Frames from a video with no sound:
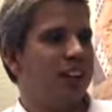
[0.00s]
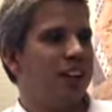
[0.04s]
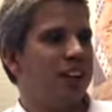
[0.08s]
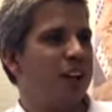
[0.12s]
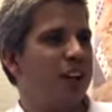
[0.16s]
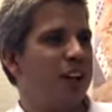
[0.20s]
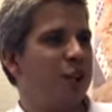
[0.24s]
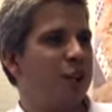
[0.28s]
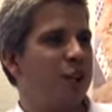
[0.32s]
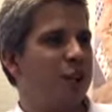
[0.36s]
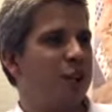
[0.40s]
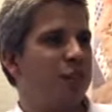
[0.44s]

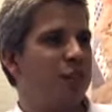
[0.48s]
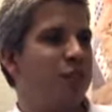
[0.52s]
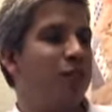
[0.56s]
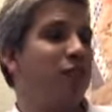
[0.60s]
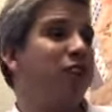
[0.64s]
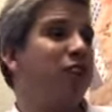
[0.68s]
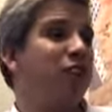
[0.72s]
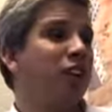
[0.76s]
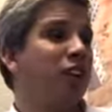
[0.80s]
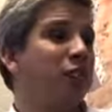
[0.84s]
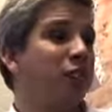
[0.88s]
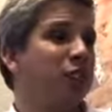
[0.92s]
So
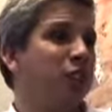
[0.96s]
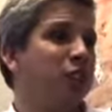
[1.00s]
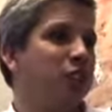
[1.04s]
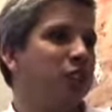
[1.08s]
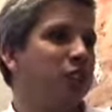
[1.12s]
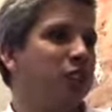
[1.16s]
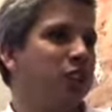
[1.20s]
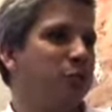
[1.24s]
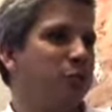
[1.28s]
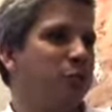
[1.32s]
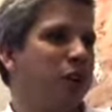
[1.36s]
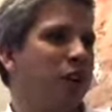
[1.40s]
very diverse
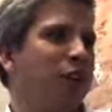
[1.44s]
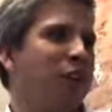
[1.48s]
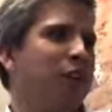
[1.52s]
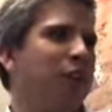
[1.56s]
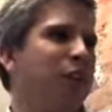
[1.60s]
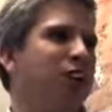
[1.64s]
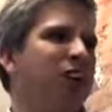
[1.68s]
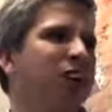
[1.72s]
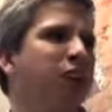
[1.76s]
team, and I think